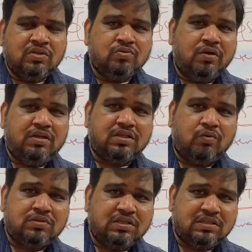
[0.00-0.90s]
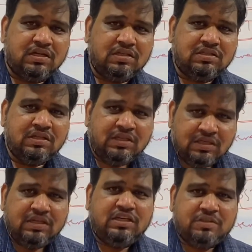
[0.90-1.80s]
though it is outside the cells,
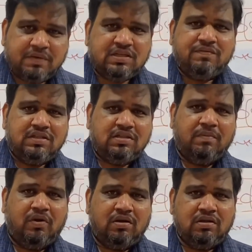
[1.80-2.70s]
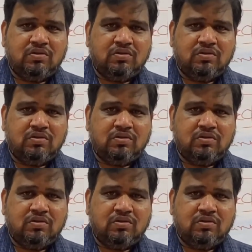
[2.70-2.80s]
it is present within the body.